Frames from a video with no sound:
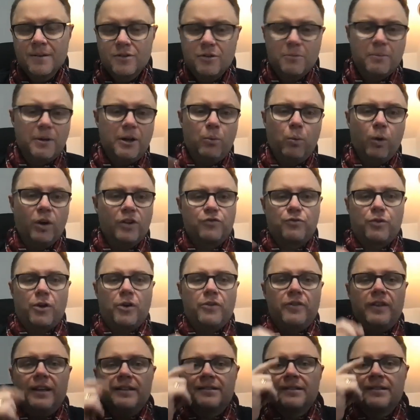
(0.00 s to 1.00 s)
somebody once
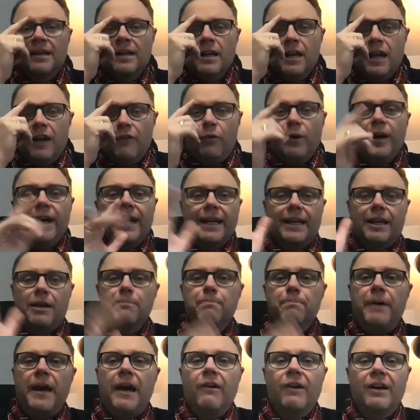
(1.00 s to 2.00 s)
wrote this if we're going to
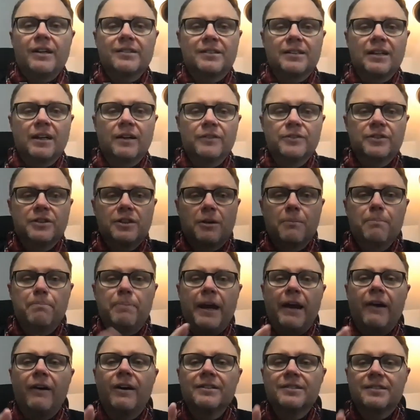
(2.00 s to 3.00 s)
compare ourselves
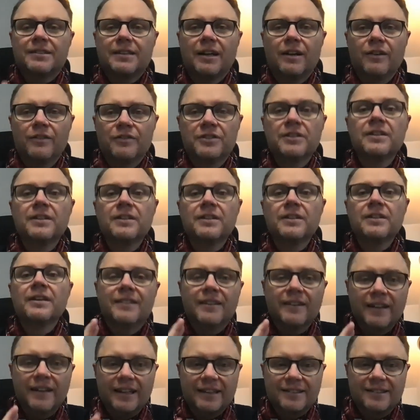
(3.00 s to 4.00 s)
compare ourselves
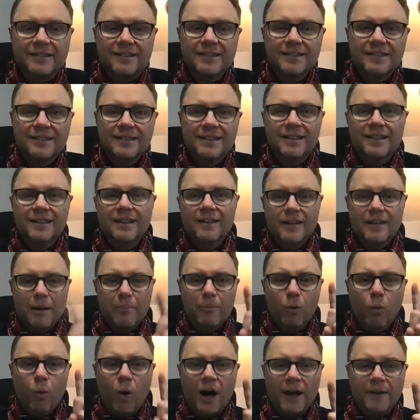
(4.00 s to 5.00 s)
to this
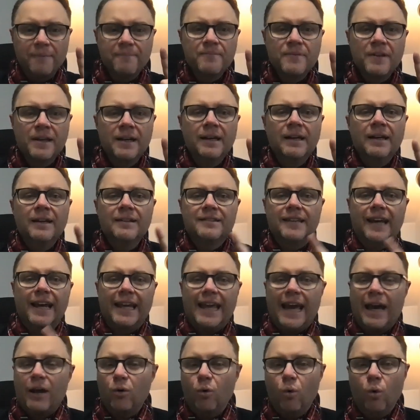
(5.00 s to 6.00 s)
number one
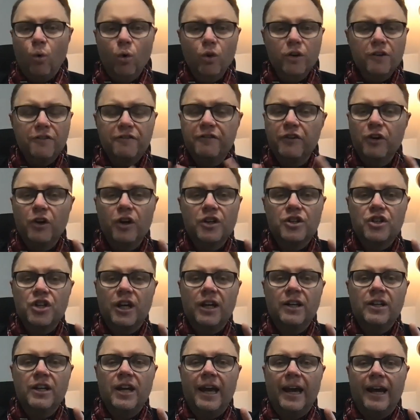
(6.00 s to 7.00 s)
take out all the
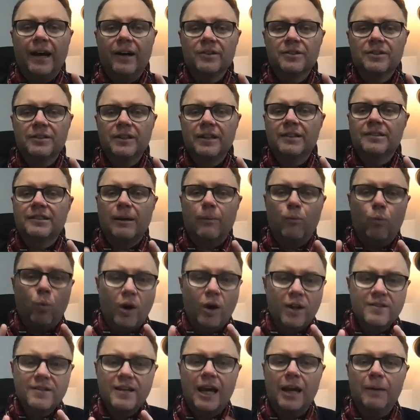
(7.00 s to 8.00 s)
furniture in your house except
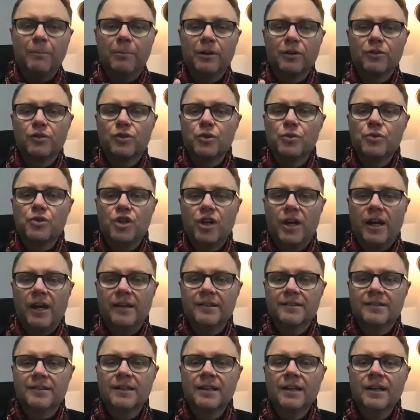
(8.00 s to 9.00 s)
one table and two
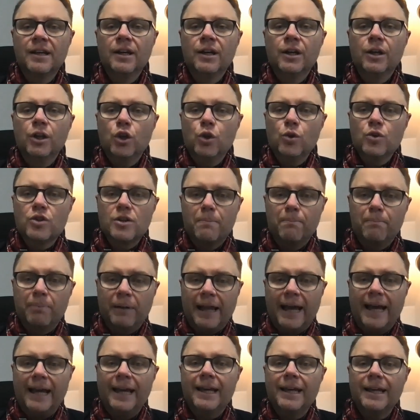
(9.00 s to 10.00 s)
chairs use a
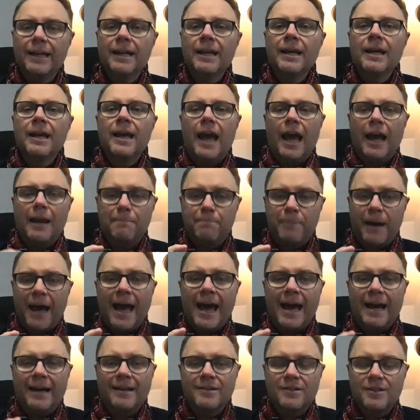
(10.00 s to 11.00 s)
blanket and
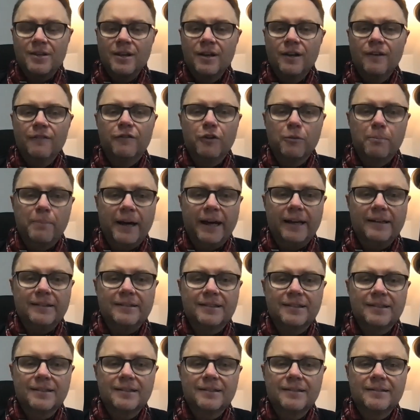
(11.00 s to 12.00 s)
pads for
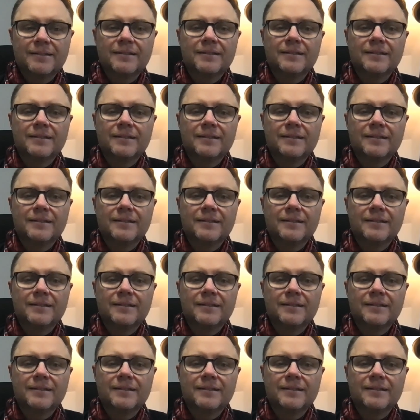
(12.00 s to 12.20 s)
beds